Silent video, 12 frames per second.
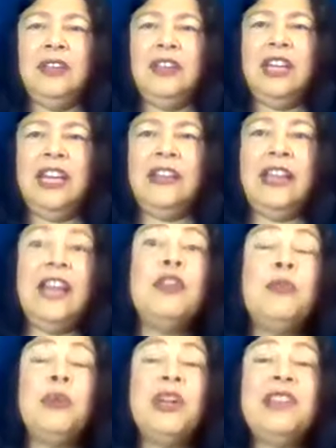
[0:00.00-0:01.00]
And then the
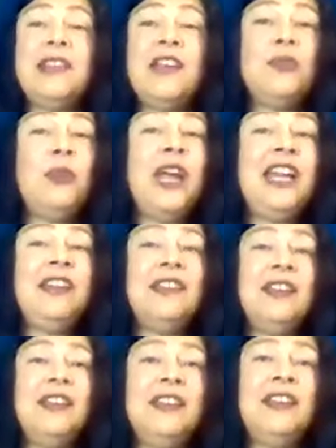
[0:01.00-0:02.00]
princess
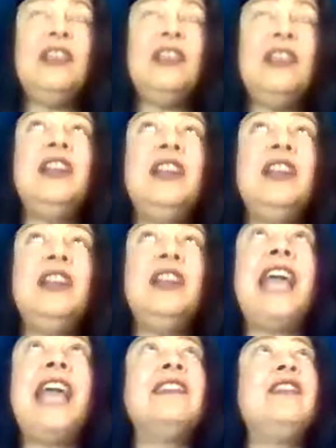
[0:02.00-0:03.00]
waited till the
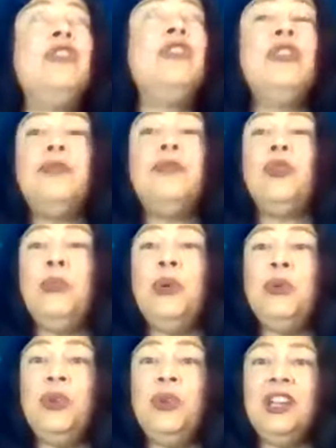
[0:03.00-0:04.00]
next full
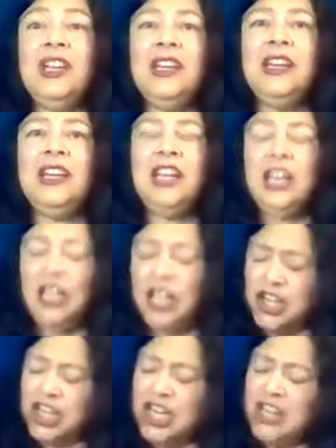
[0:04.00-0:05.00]
moon.
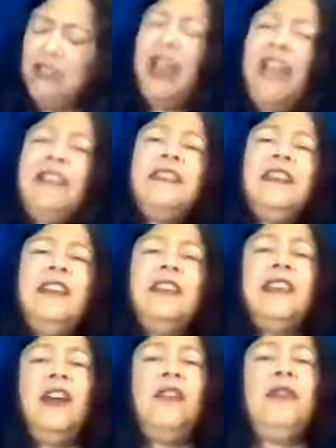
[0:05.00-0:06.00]
She dressed
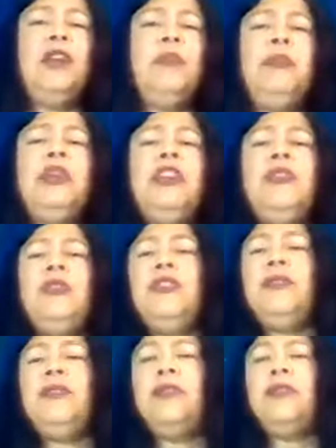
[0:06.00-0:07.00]
herself in a
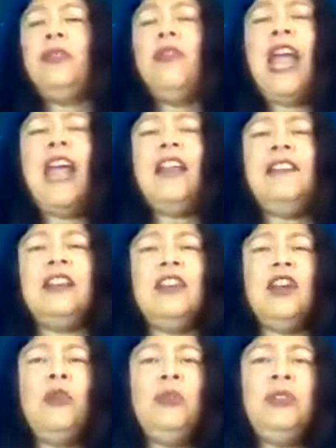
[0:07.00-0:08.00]
beautiful red and
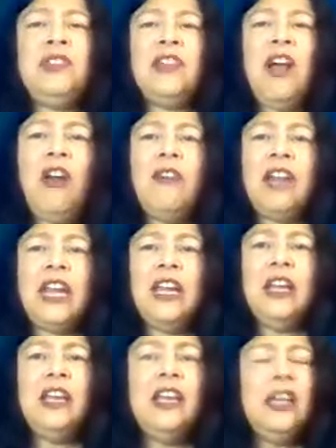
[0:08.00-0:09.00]
gold sari.
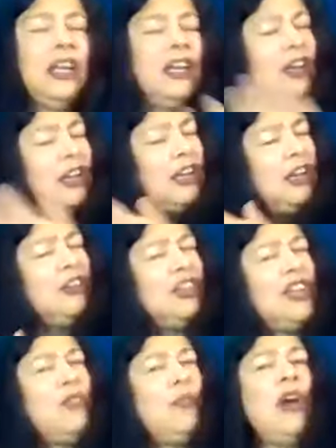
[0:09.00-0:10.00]

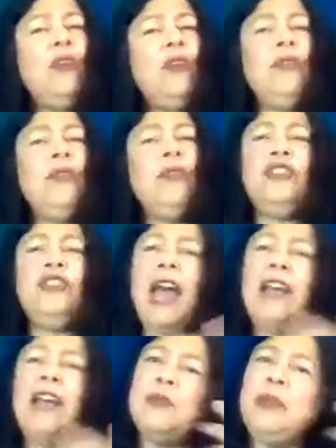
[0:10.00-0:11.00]
She wove
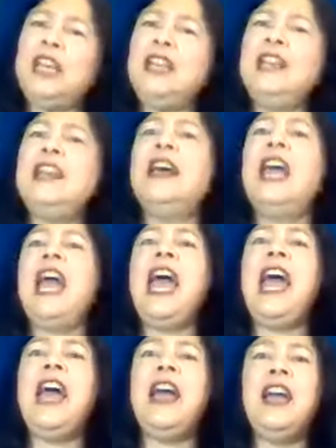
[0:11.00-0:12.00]
jasmine in her
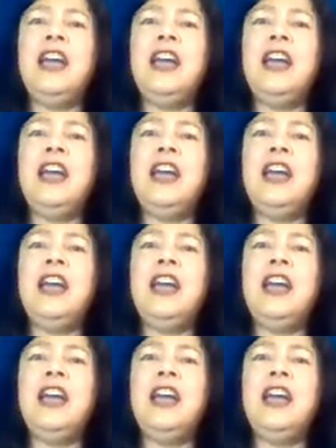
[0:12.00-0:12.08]
hair.